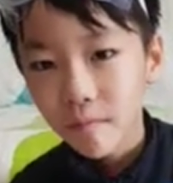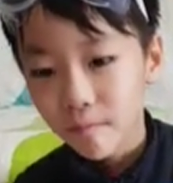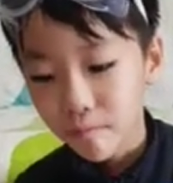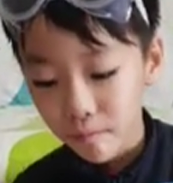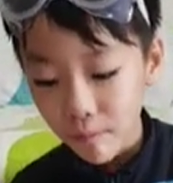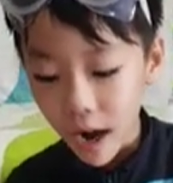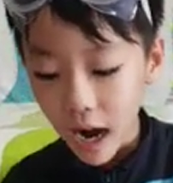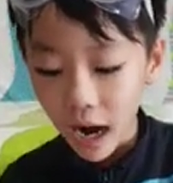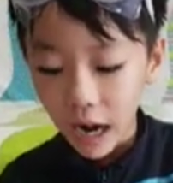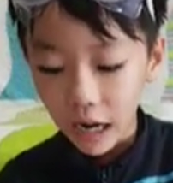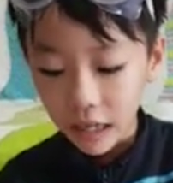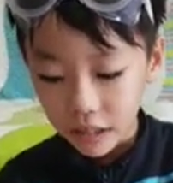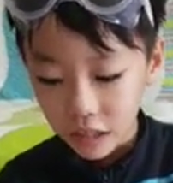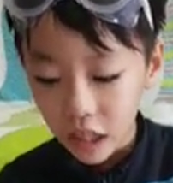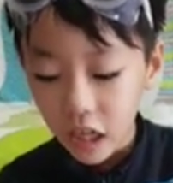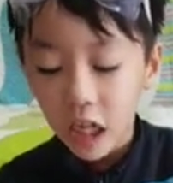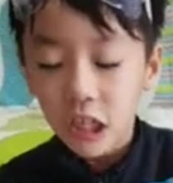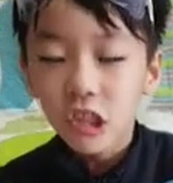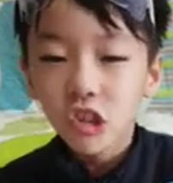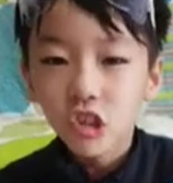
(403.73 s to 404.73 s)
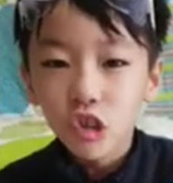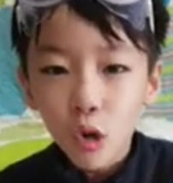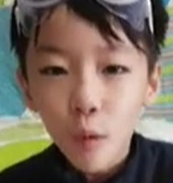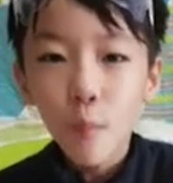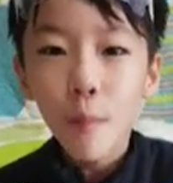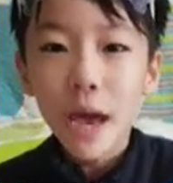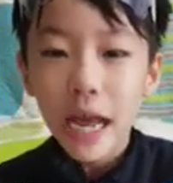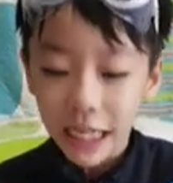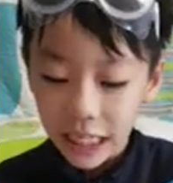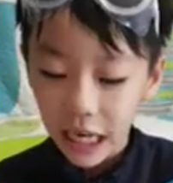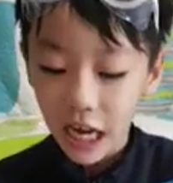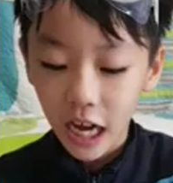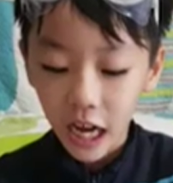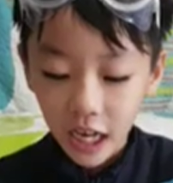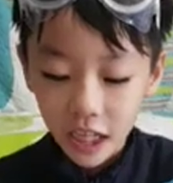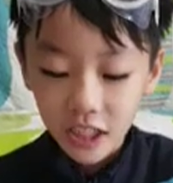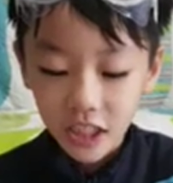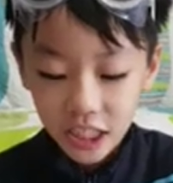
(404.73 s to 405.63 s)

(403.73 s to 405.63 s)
Mars, Jupiter,